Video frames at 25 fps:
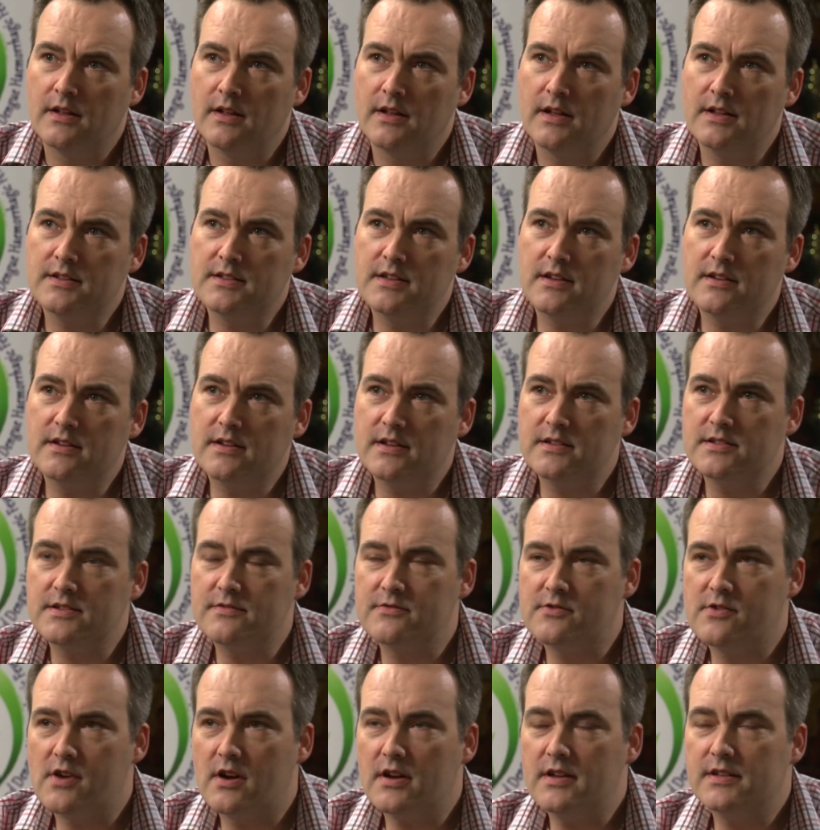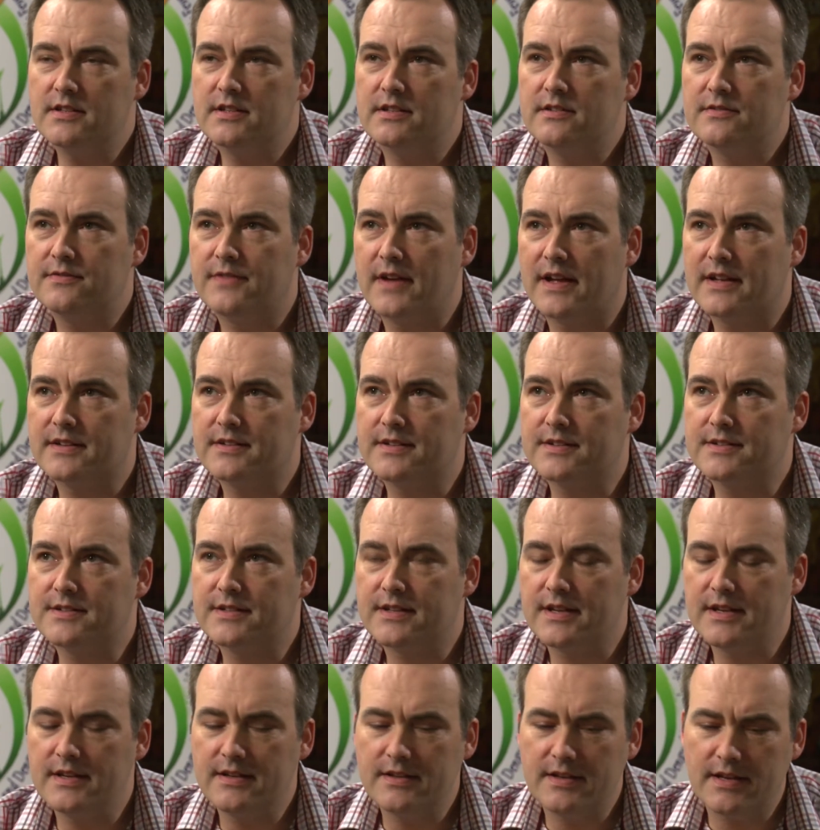There's a variety of factors.
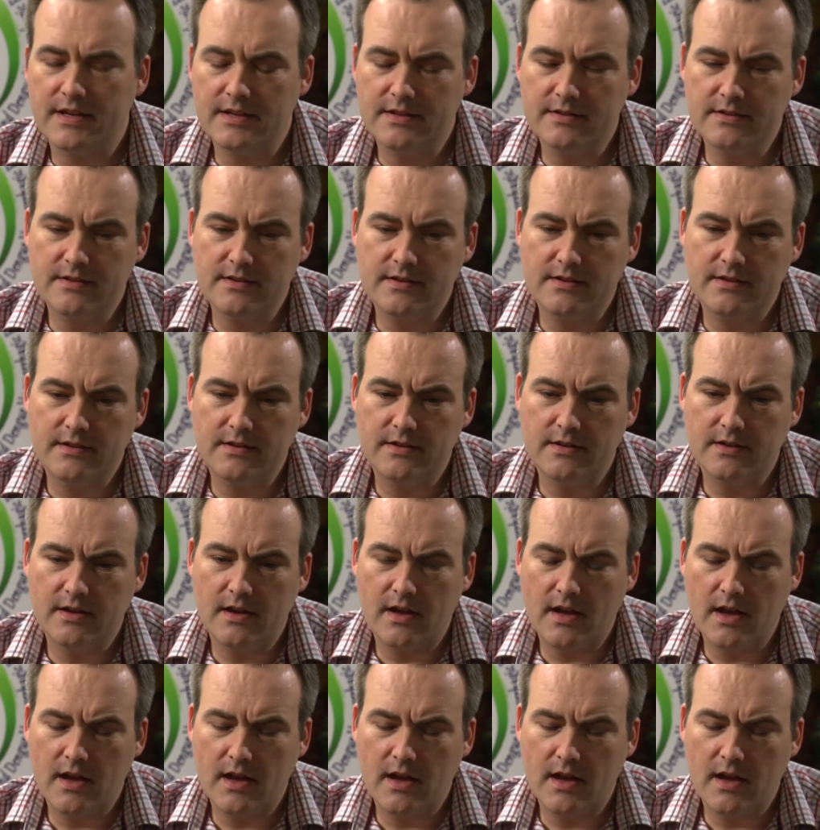In the